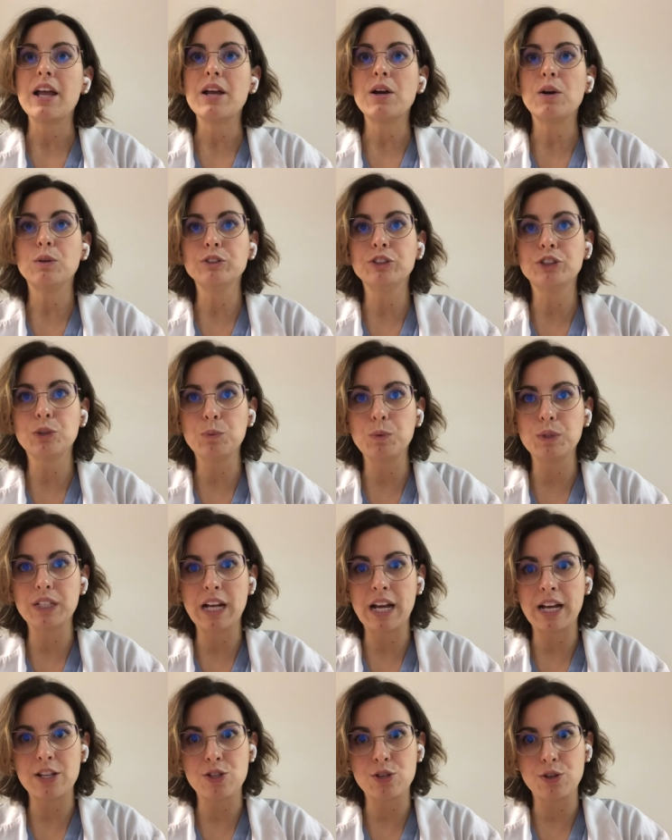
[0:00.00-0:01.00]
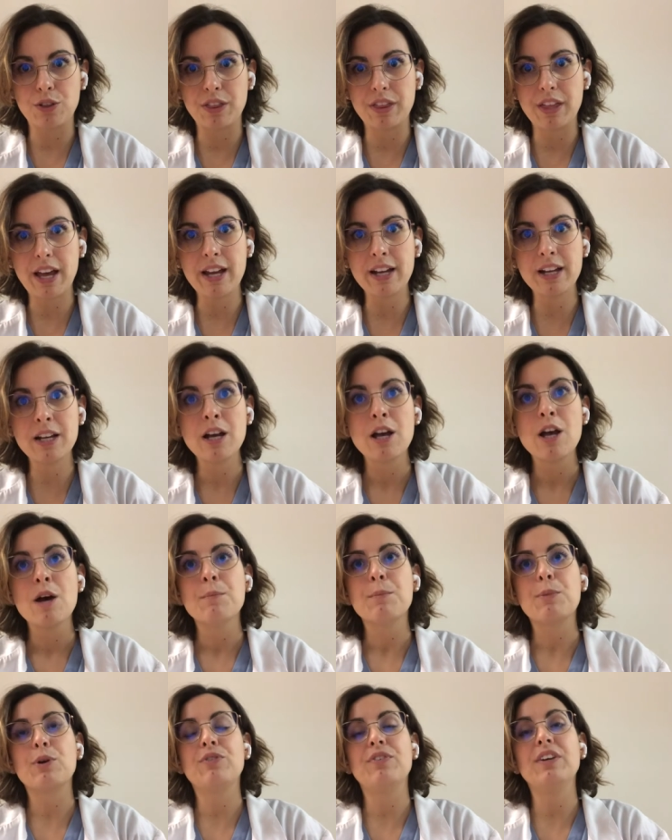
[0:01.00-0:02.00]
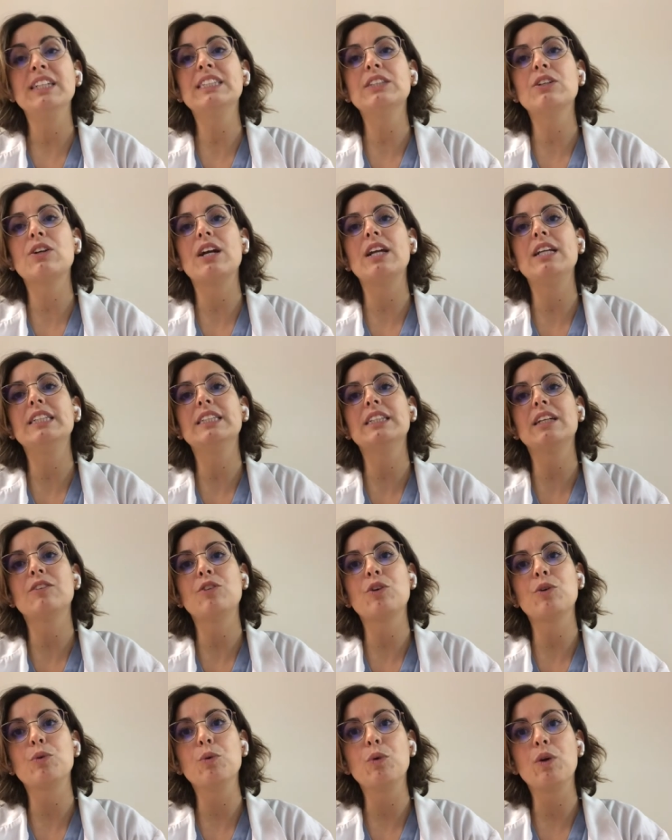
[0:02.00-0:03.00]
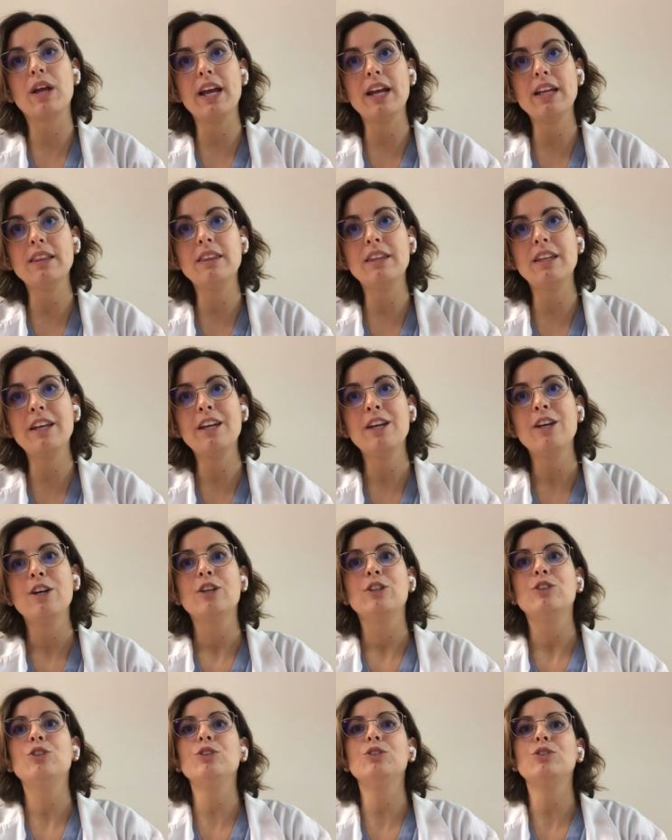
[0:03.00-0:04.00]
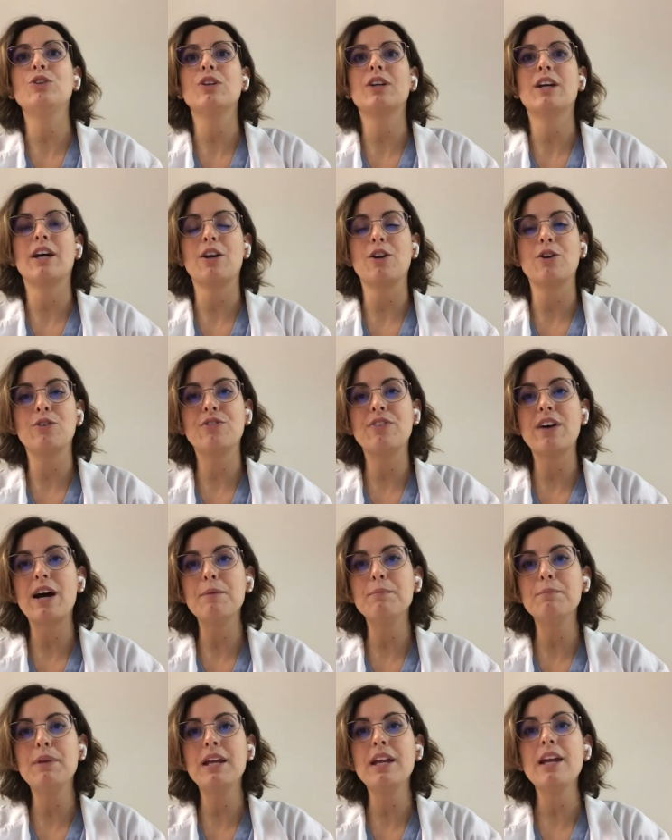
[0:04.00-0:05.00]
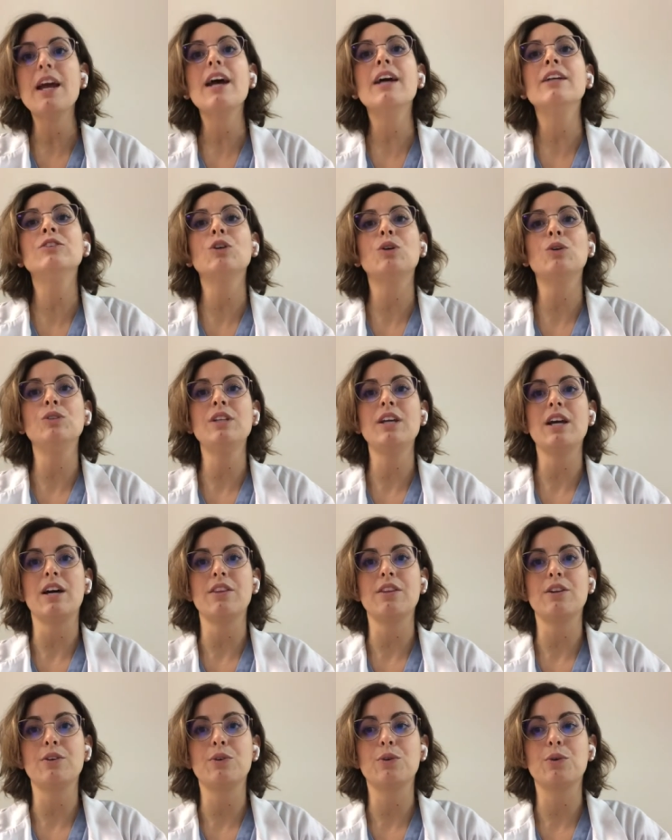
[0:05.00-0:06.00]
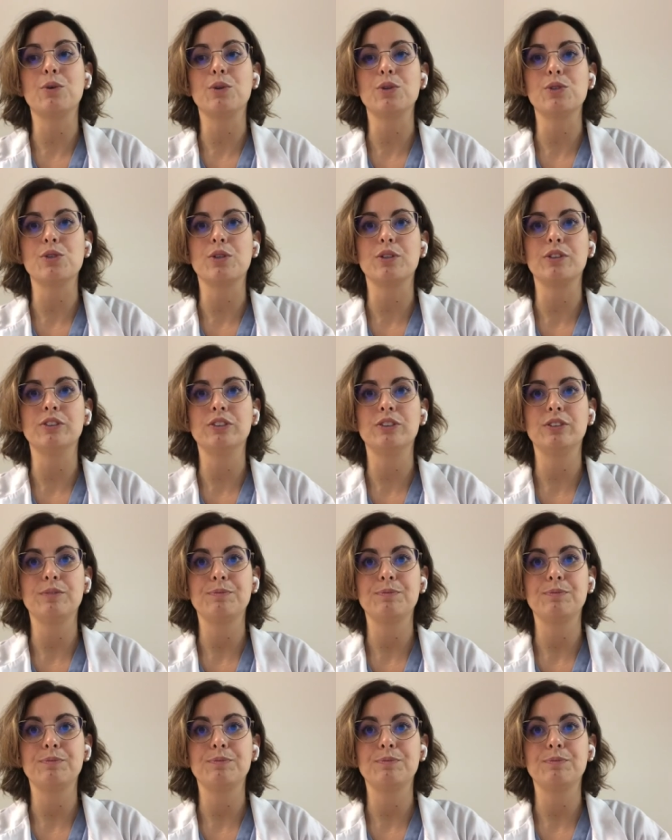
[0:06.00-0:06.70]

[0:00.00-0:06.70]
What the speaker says: also would like to thank Professor Alessandro Cucchetti, Dr. Carlo Fabbri, and all the other co-authors.